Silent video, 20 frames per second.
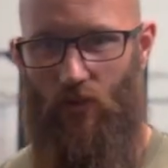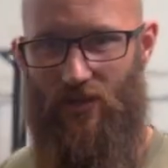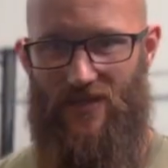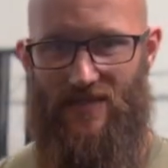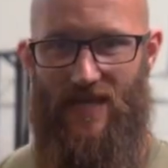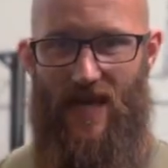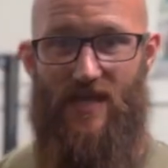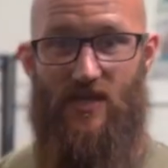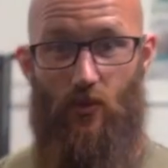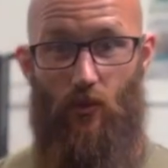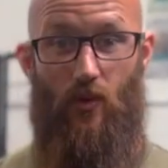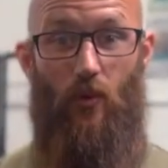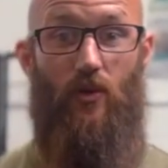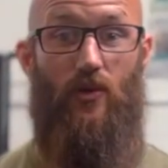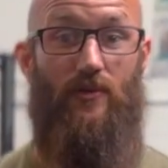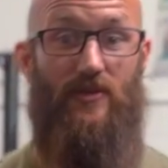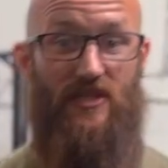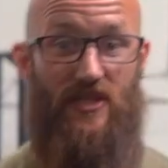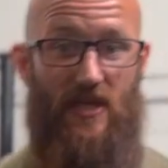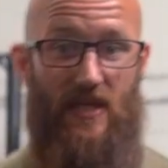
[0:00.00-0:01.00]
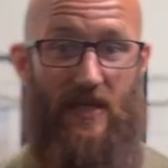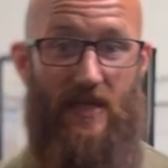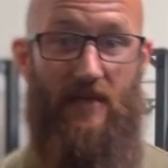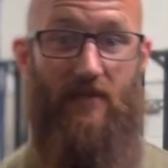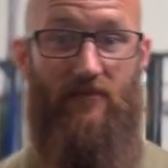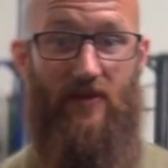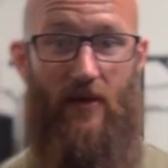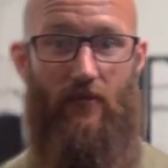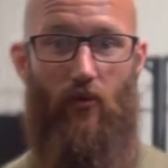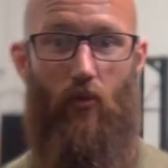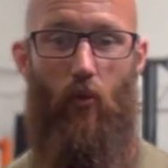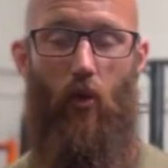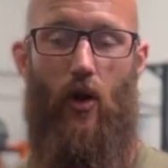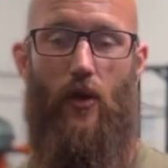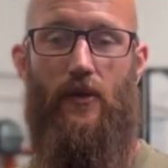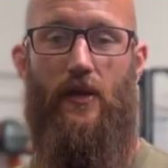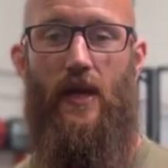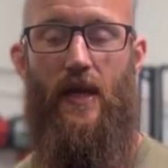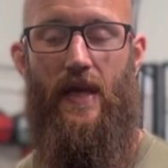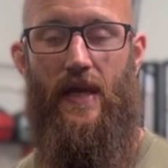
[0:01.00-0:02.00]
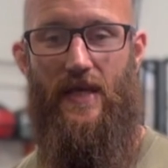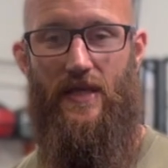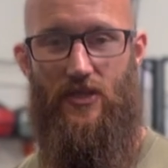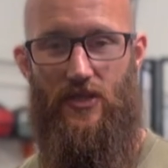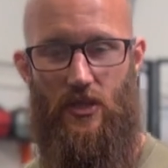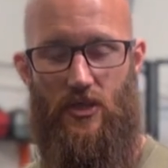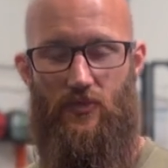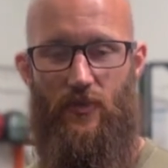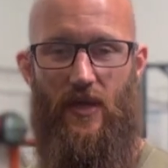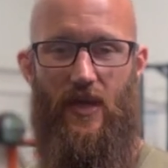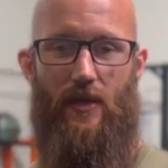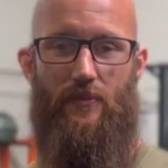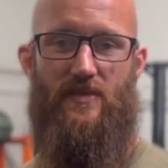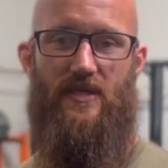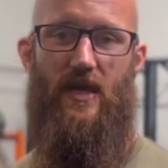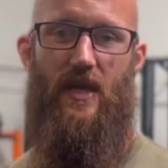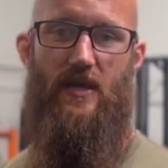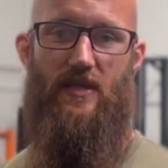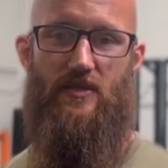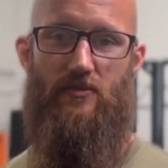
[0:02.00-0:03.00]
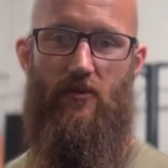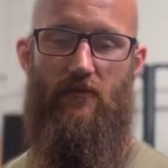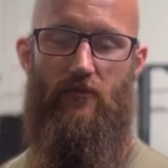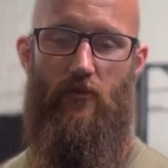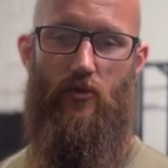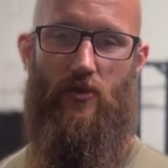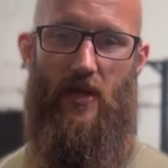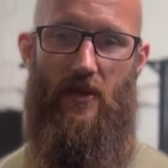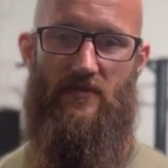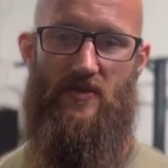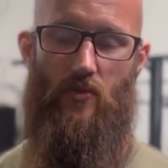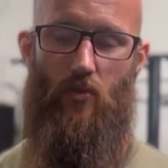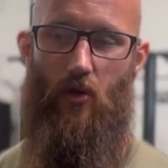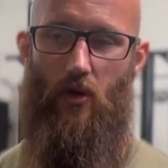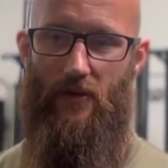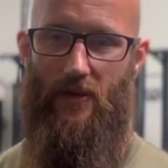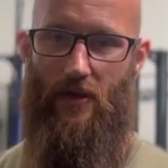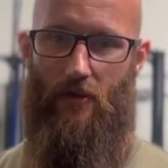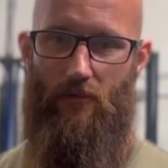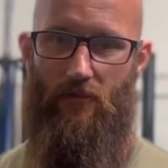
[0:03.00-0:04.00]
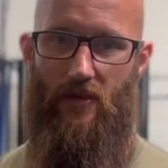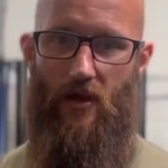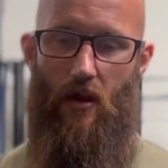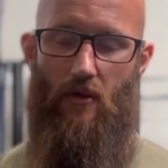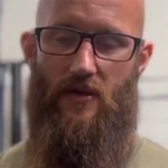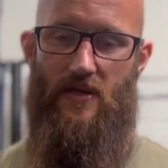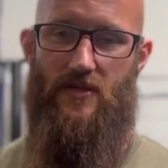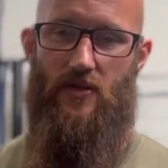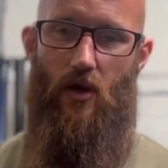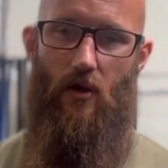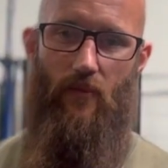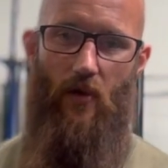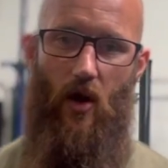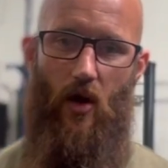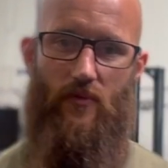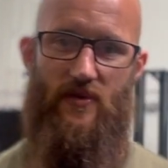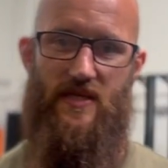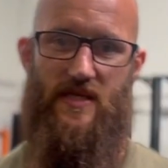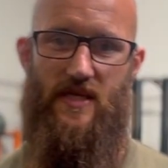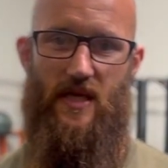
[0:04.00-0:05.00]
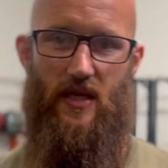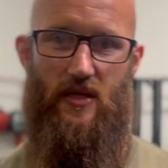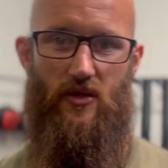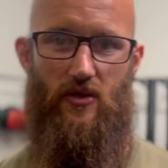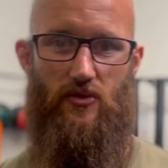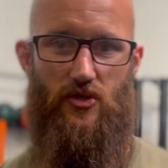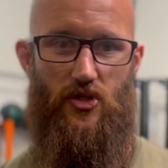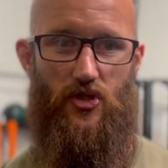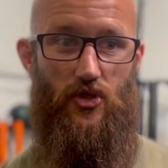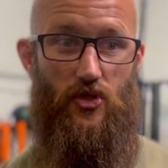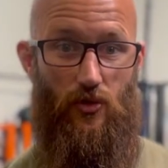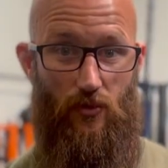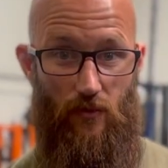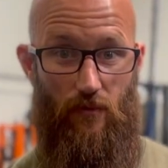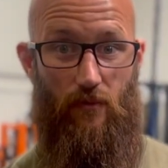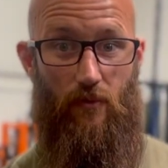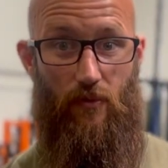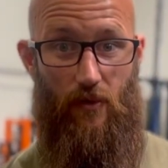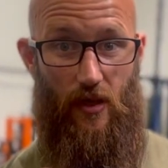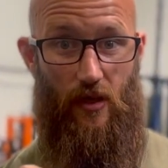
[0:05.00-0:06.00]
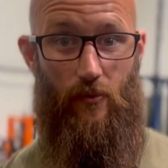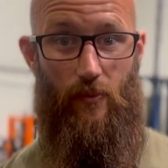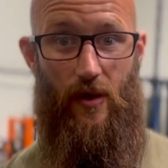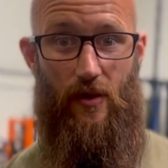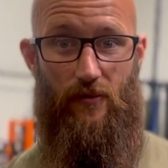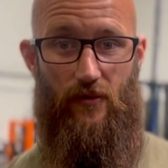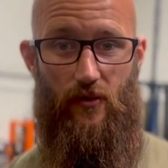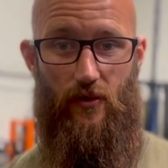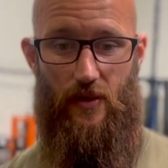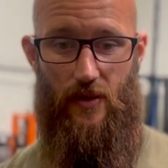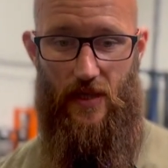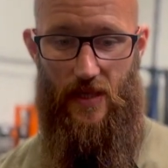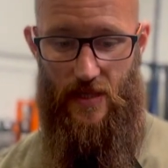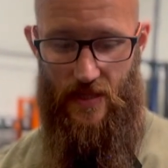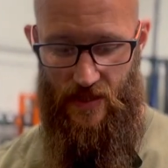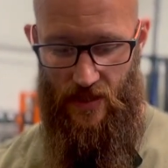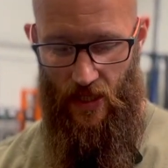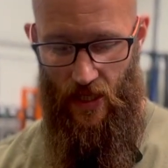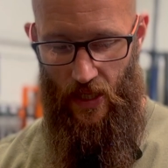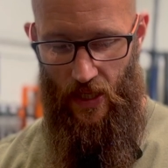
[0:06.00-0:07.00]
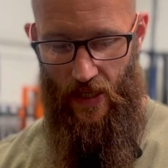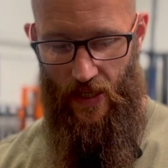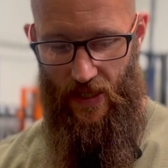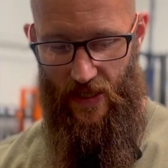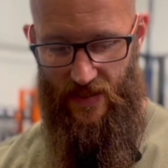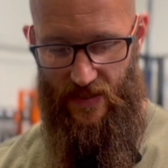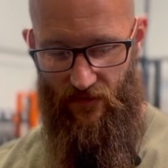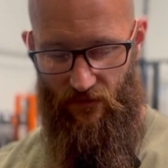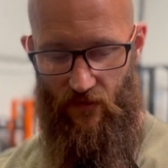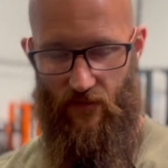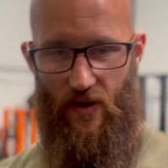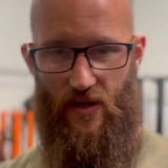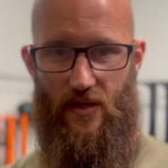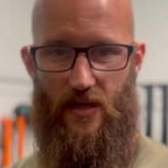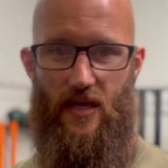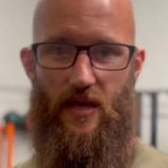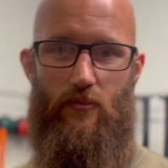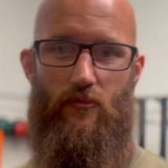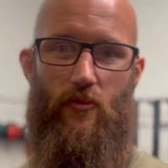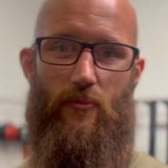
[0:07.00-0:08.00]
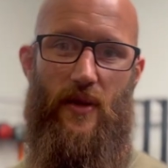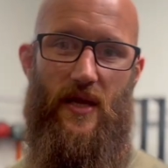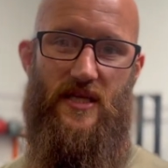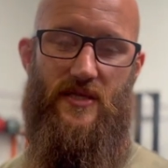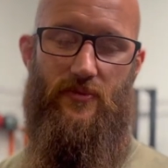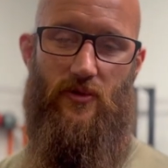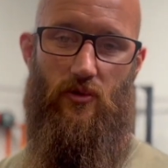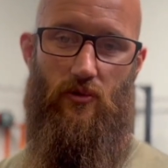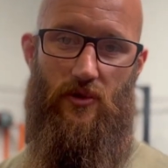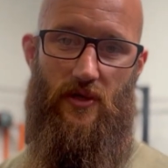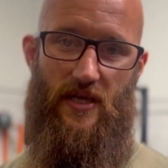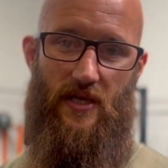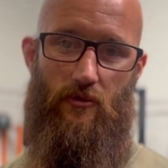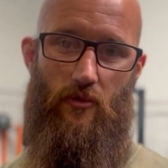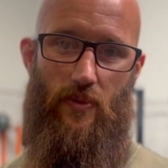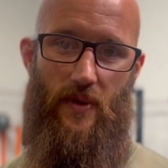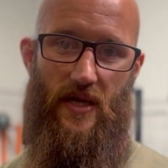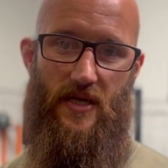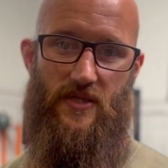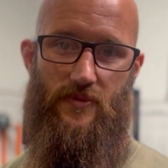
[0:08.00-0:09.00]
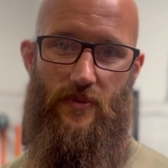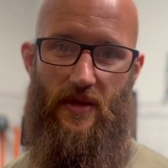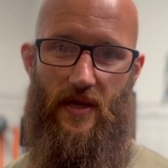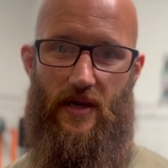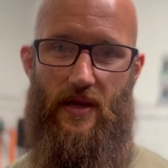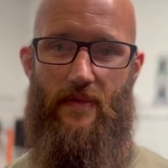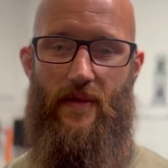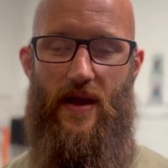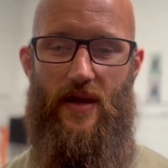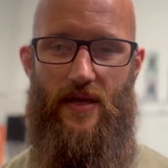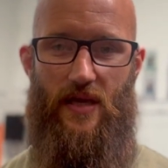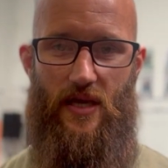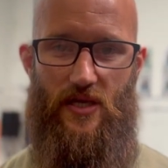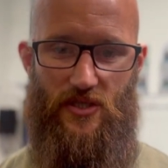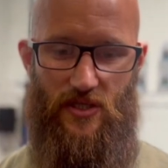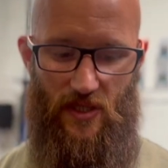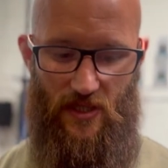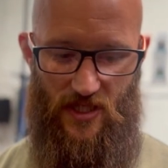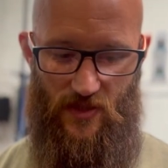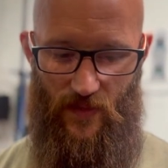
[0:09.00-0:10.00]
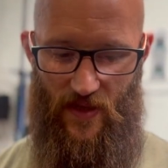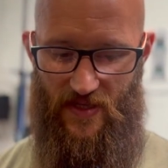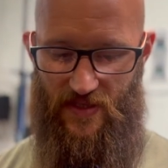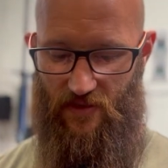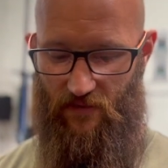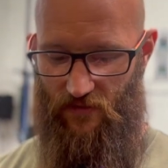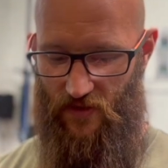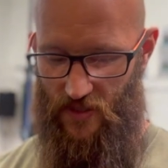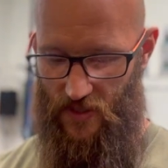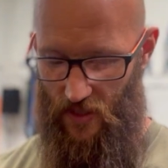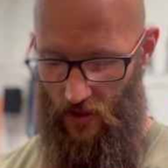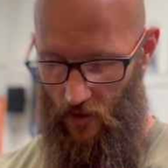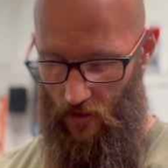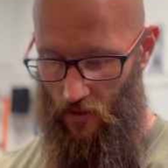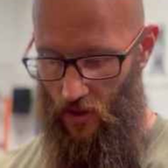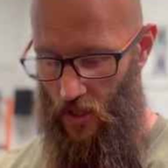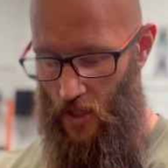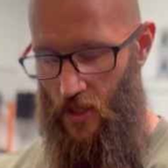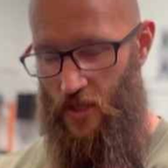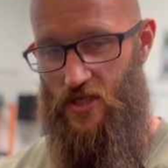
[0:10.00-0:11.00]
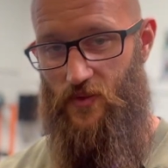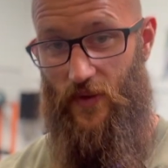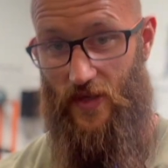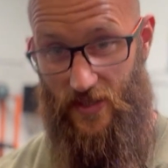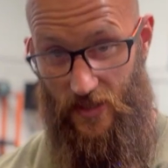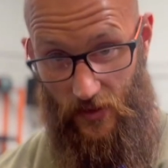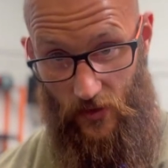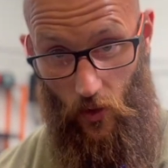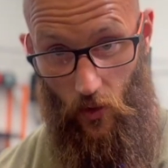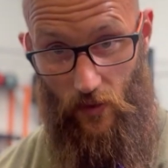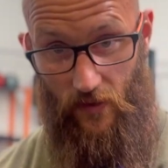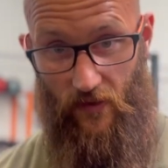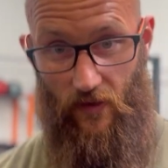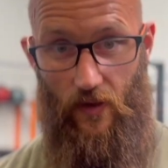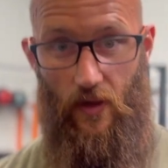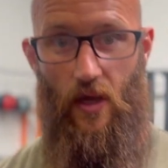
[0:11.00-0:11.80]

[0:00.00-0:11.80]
to test, or we want to achieve, level 1, is just being able to get into a full depth squat. Now, the only time that I would say you shouldn't think about doing this is if you've had a hip replacement or a knee replacement. And in that case, you need to speak to your physio, speak to your doctor,